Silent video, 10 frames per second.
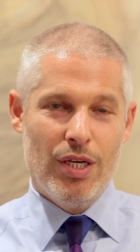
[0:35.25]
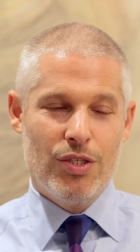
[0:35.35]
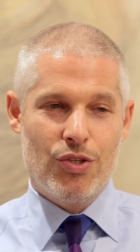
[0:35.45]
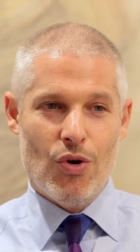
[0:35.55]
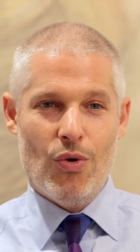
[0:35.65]

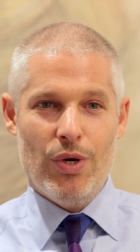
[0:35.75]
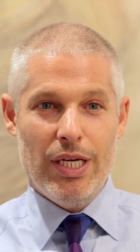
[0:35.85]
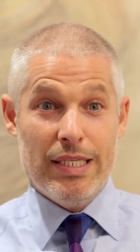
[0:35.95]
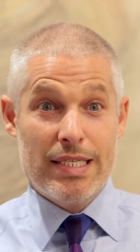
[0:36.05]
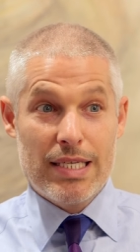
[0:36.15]
So
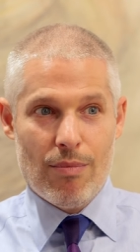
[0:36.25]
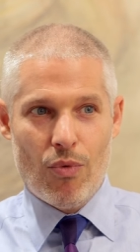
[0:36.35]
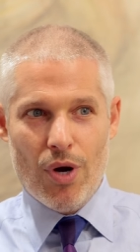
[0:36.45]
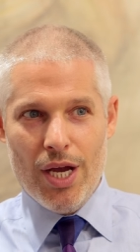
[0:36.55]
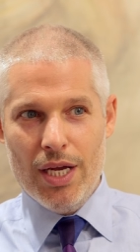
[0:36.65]
in
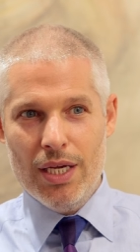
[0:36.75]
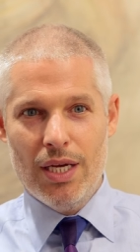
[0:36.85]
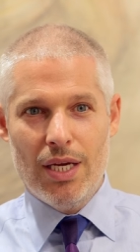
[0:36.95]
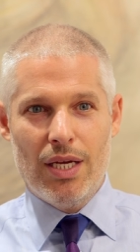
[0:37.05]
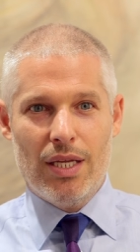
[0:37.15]
some way,
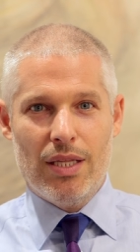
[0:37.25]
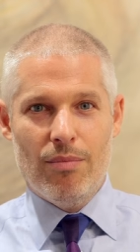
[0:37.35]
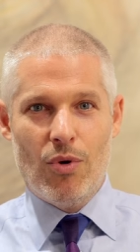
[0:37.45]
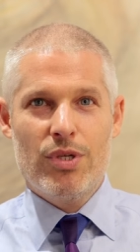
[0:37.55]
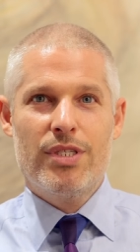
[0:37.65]
the
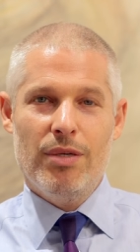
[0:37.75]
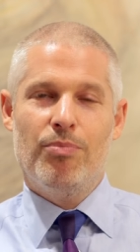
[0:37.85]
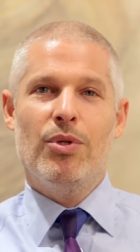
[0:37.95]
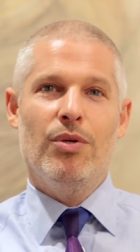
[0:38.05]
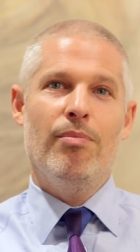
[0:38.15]
more
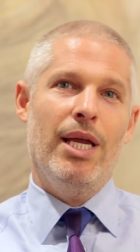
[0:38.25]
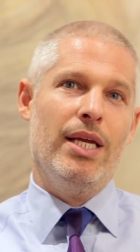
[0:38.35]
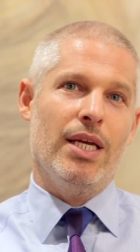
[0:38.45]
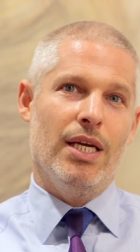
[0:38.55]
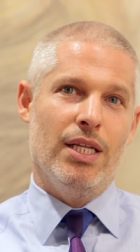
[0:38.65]
simple you
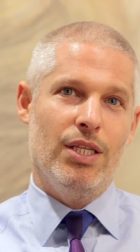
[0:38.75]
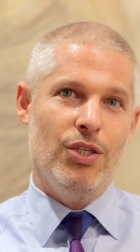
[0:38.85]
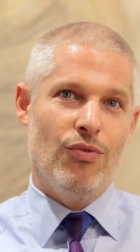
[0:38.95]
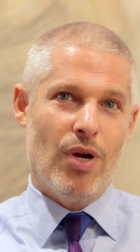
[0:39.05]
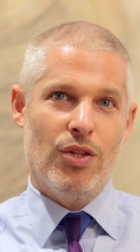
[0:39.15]
make it,
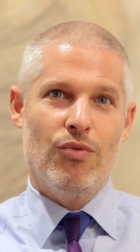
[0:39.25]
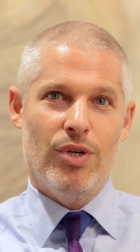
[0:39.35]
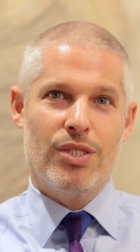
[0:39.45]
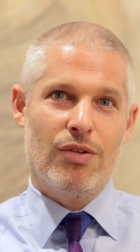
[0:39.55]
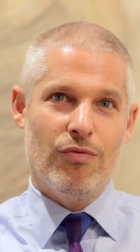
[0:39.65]
you run the
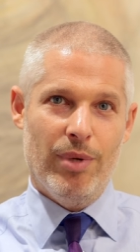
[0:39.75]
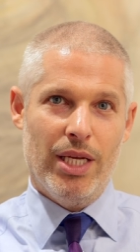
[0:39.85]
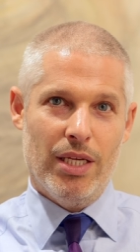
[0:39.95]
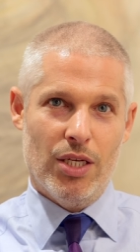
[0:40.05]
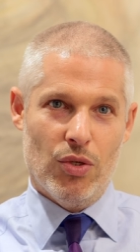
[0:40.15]
risk of
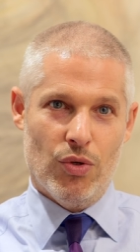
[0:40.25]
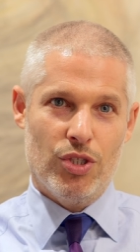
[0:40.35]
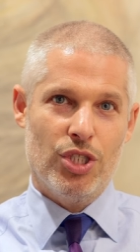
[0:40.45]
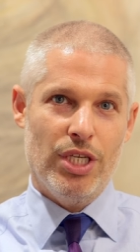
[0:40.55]
making it look